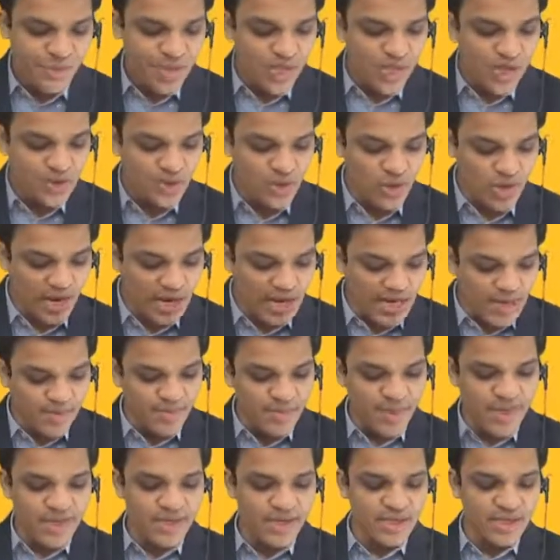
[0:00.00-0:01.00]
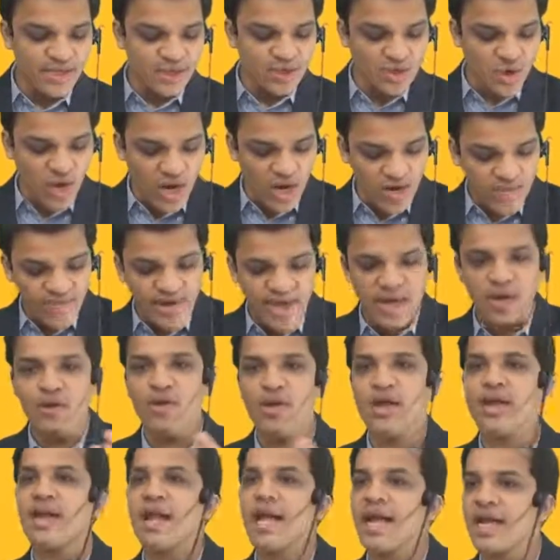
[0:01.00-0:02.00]
So eliminates non-value
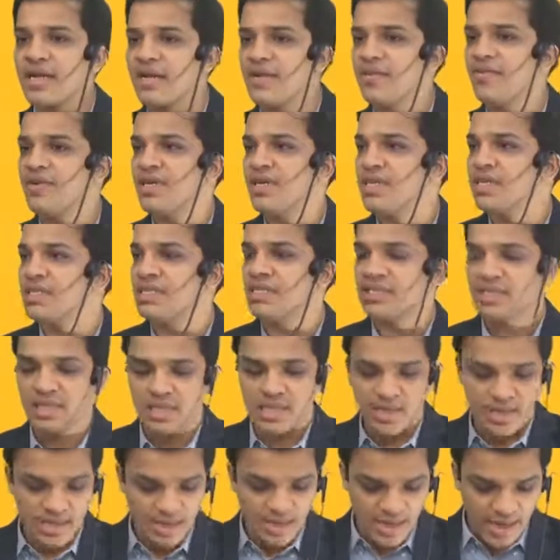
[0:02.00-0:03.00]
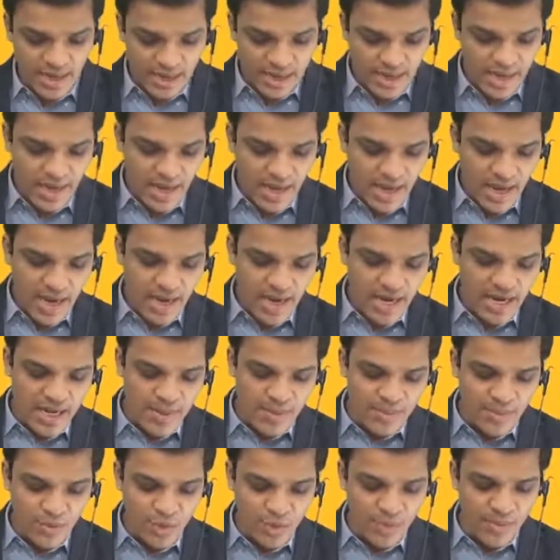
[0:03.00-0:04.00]
added activities, right, and
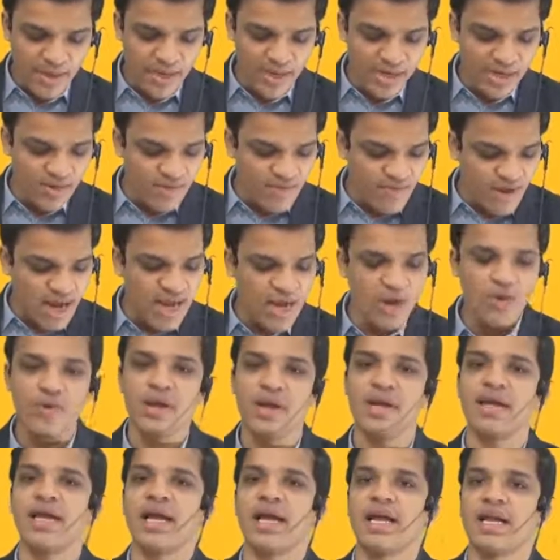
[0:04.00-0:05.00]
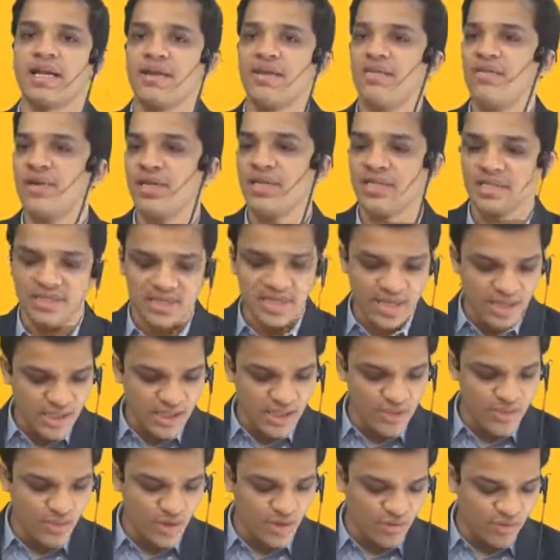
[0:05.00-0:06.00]
improvement in value added activities. That
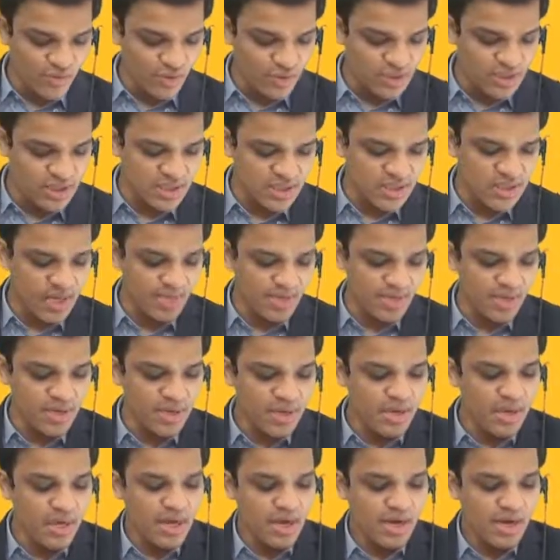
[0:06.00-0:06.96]
is one of those things happen.